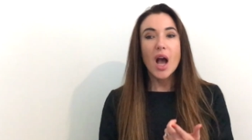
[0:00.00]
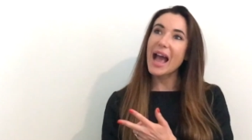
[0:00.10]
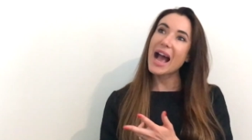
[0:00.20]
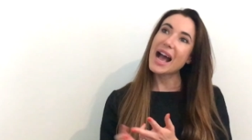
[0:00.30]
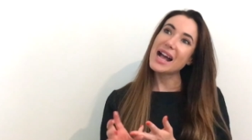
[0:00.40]

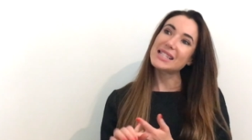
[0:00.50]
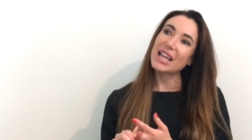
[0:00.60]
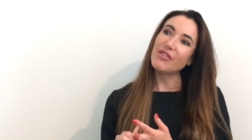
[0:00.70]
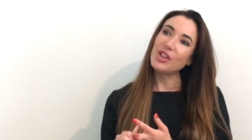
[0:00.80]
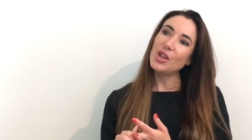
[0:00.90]
And
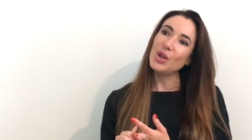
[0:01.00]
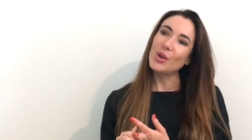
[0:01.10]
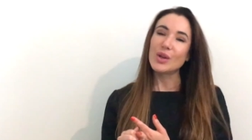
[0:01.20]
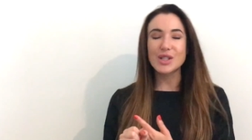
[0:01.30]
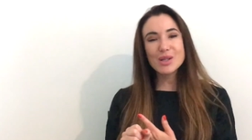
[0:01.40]
if
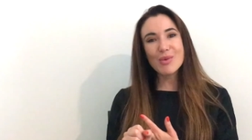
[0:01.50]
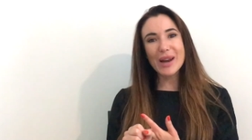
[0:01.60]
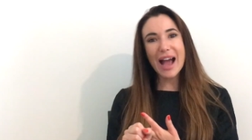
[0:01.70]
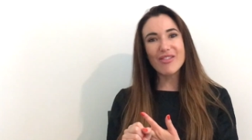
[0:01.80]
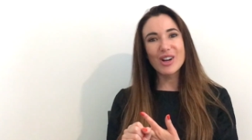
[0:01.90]
you just want
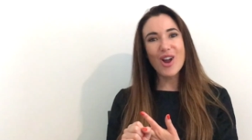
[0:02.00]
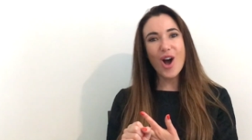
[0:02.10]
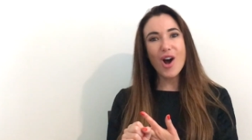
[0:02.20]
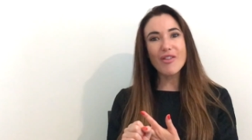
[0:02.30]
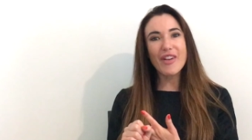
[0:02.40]
to have a
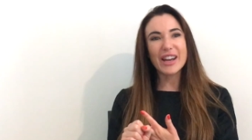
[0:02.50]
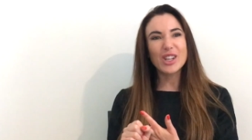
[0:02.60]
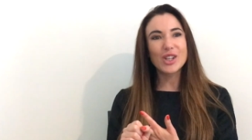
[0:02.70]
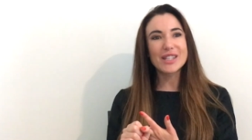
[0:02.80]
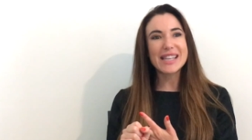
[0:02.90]
laugh and a
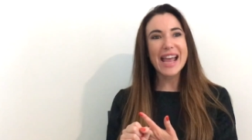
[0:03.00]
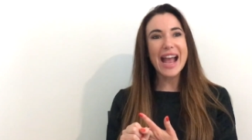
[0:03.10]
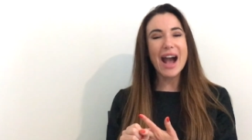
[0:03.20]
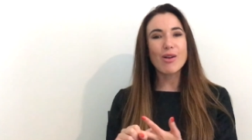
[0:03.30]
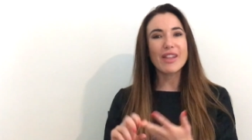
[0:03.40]
good day
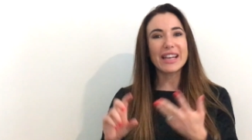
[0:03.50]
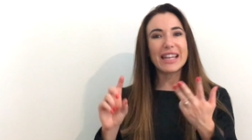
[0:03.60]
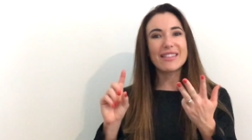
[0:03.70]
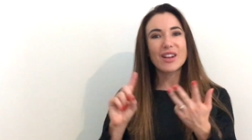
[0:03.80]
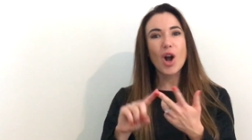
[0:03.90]
out, then
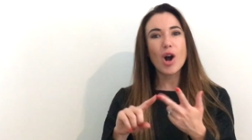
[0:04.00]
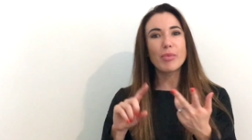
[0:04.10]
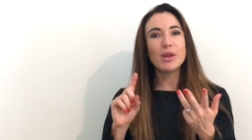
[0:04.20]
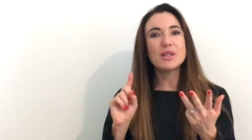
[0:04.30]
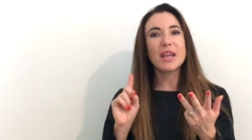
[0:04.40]
either car
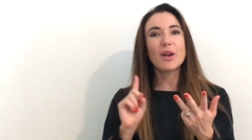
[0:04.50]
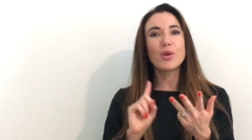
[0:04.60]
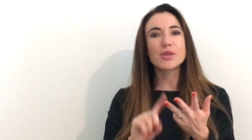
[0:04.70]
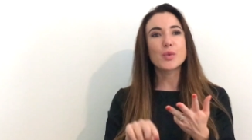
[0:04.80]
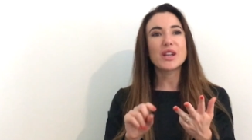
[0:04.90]
booting
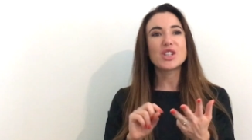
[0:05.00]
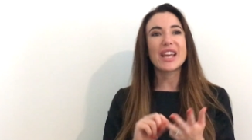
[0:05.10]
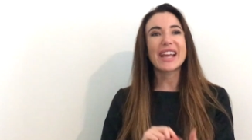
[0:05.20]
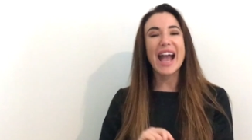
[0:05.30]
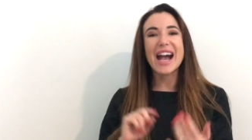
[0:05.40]
or
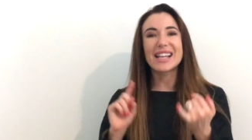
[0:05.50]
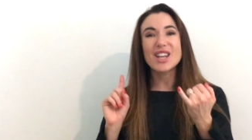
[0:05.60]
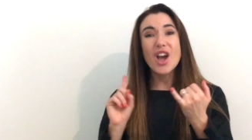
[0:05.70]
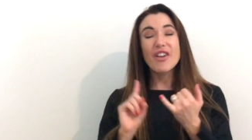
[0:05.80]
swishing, and